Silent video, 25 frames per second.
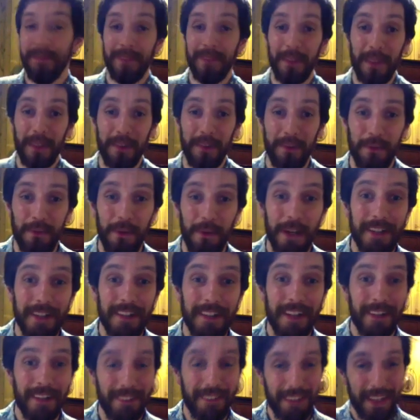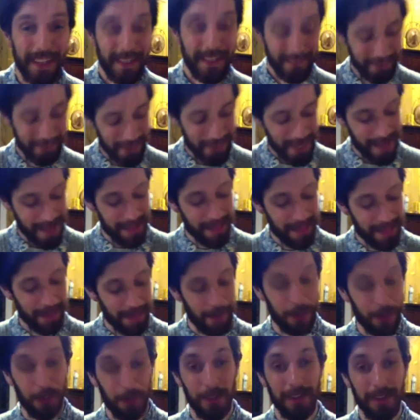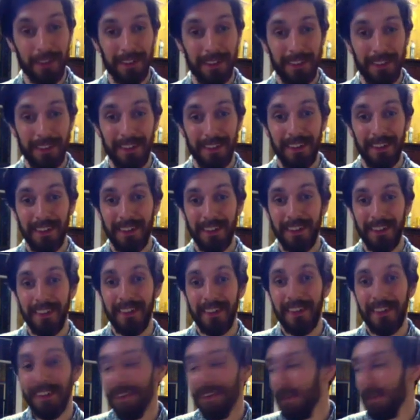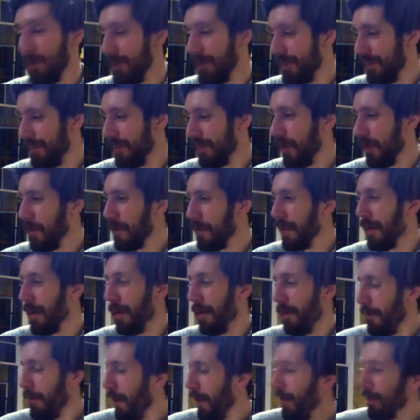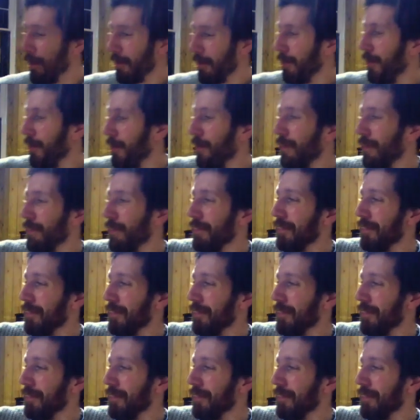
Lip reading: I'll have to write down that third one, which is up here, but I don't know.